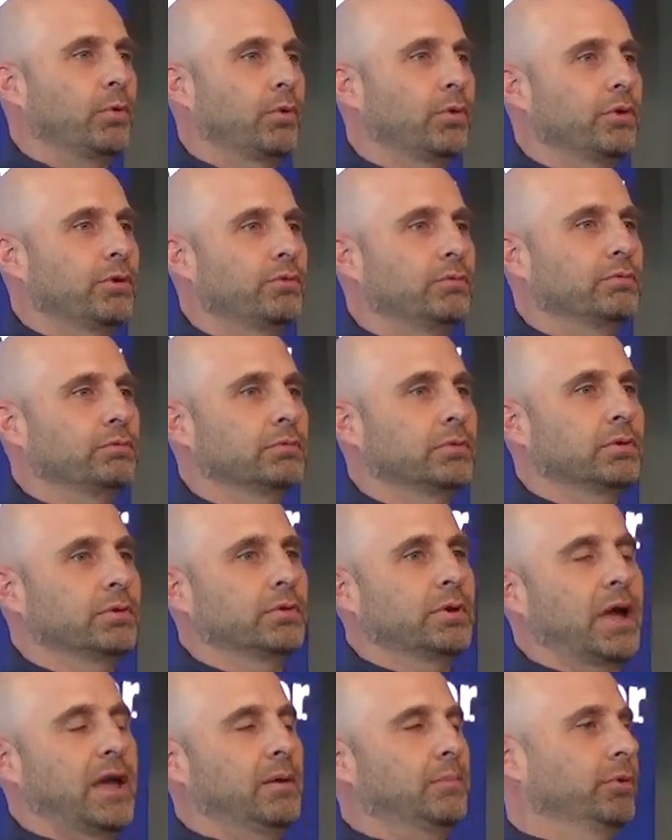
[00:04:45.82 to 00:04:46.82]
you
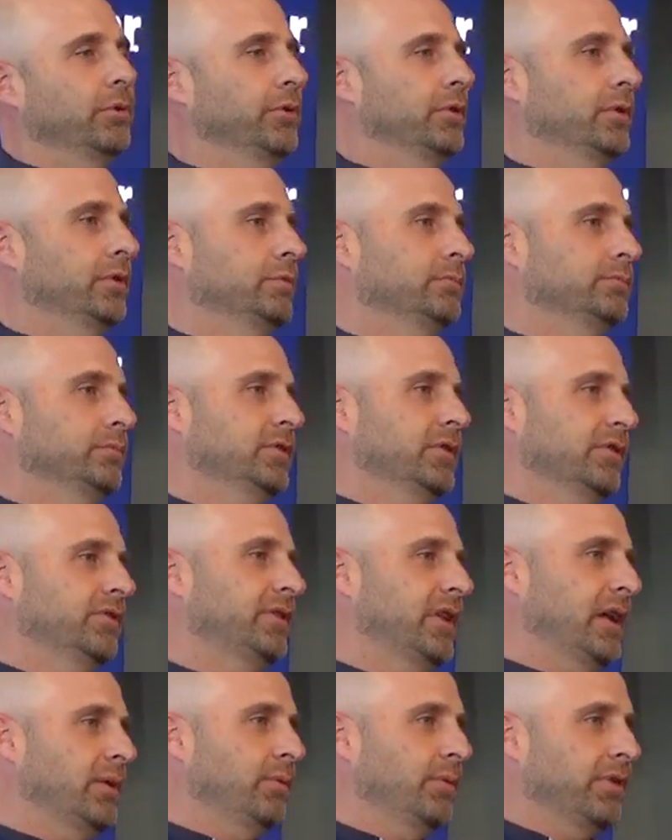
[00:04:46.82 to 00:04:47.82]
are able to
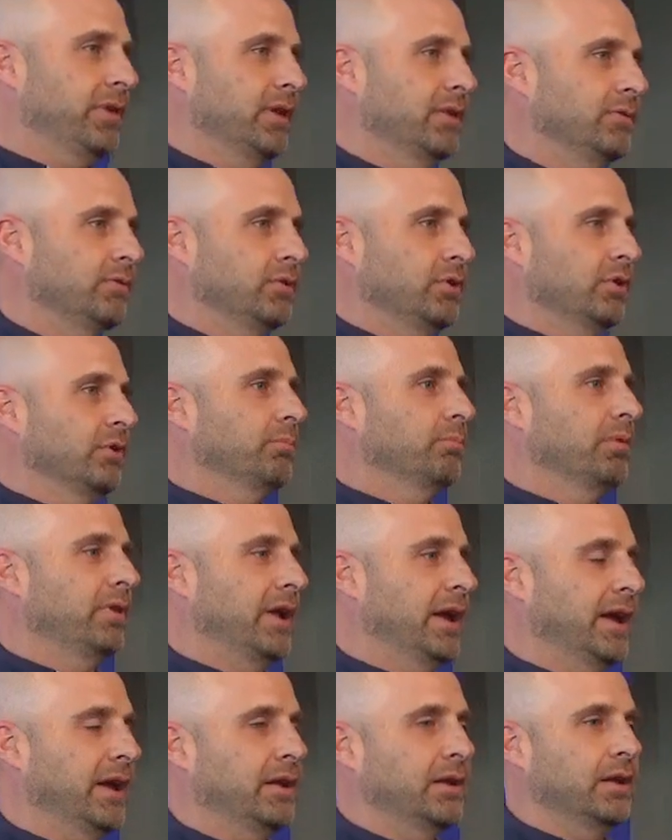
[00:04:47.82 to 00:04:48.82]
stay within your
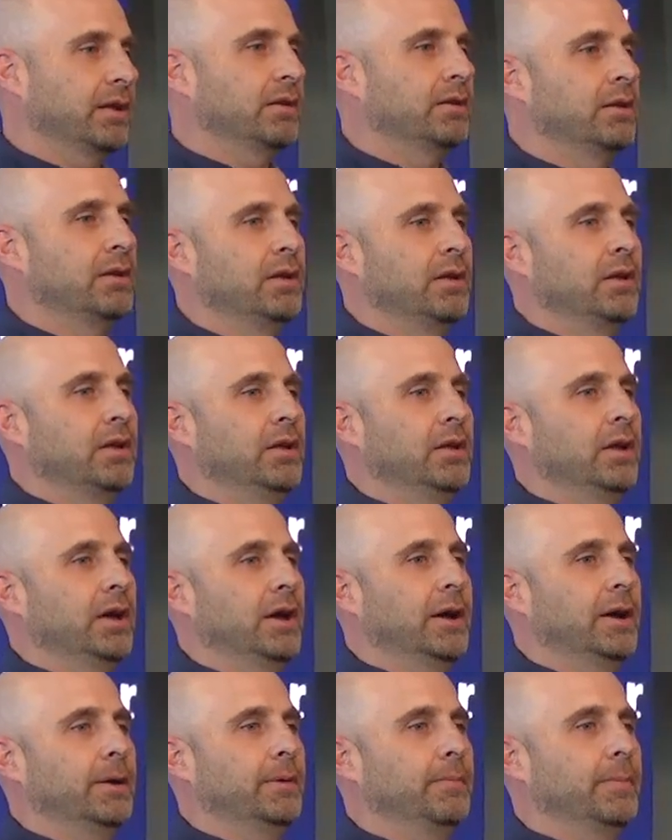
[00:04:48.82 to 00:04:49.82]
plan,
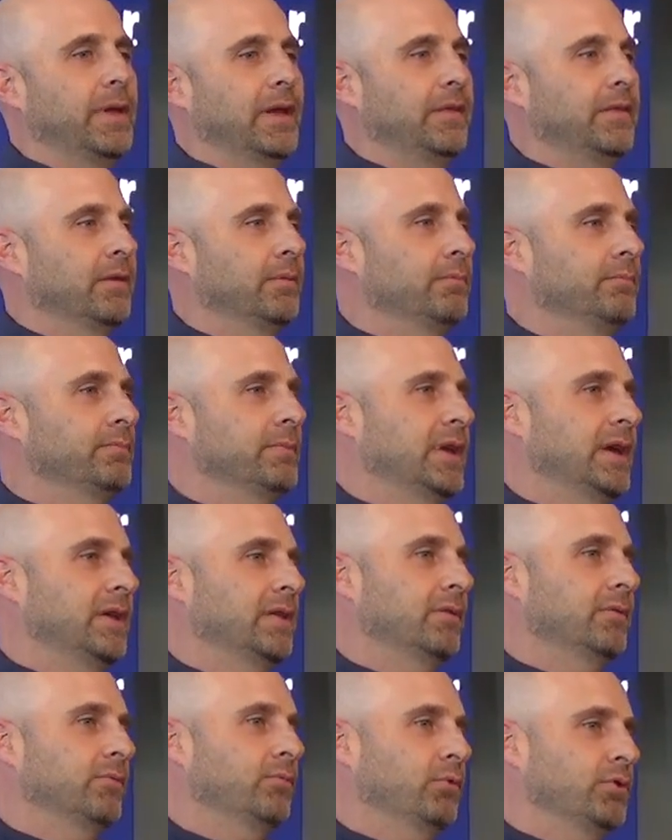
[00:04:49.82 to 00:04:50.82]
and
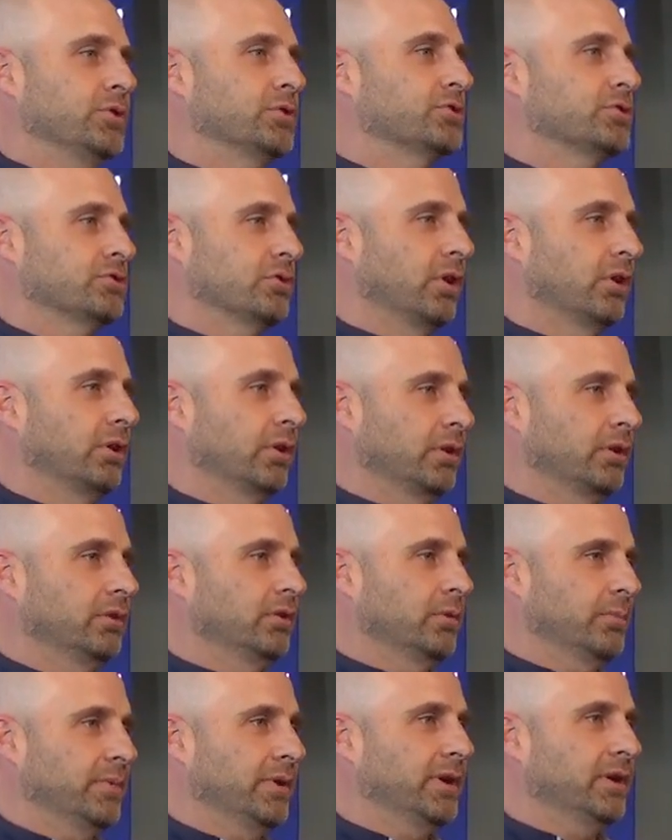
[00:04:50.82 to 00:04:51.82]
when you're struggling a
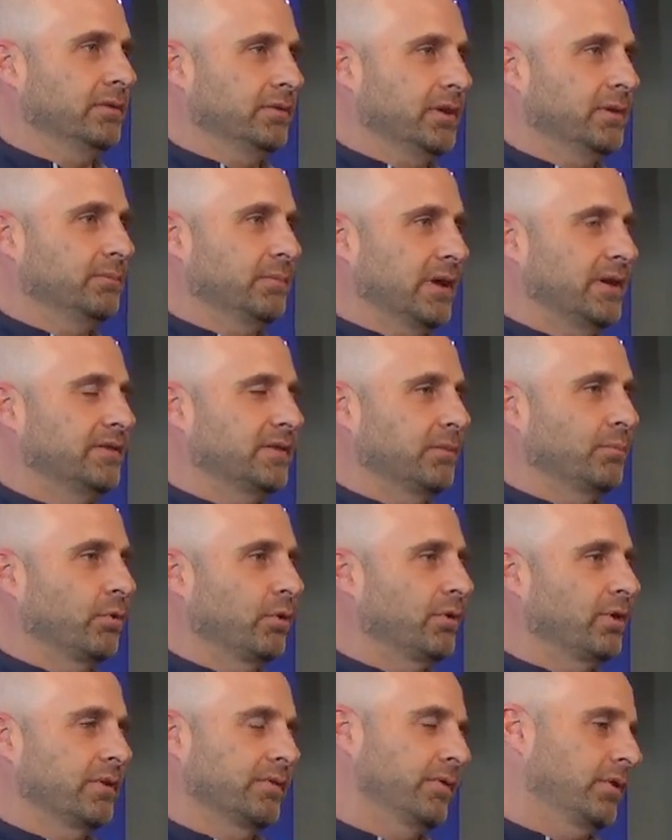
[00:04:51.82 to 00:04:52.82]
little bit, it makes it more
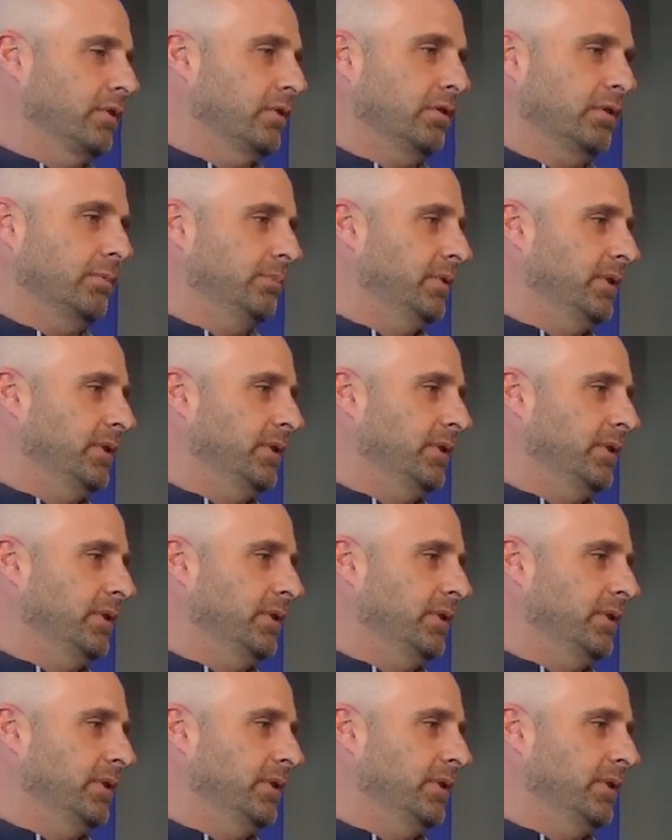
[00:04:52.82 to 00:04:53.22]
difficult.